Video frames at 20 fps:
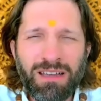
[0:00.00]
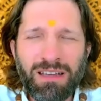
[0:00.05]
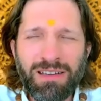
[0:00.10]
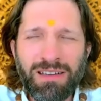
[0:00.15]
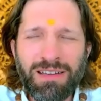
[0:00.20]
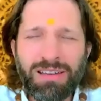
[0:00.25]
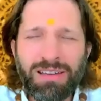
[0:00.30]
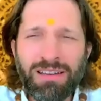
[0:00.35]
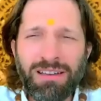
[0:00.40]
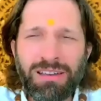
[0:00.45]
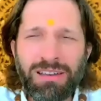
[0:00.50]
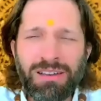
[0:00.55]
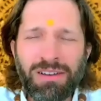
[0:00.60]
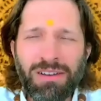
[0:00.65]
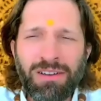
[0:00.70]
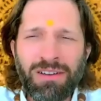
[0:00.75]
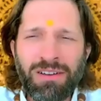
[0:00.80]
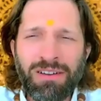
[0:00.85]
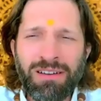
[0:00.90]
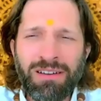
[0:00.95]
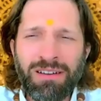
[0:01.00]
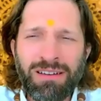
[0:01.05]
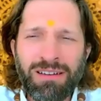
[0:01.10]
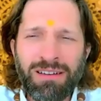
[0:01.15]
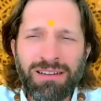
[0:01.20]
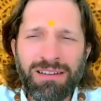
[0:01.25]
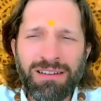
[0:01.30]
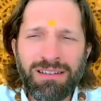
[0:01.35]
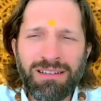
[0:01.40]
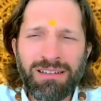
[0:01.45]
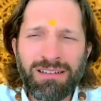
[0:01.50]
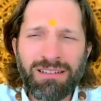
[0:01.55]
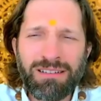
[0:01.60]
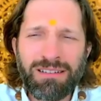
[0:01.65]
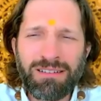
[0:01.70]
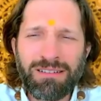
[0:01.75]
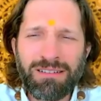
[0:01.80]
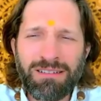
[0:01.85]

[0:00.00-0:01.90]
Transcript: Nothing is said.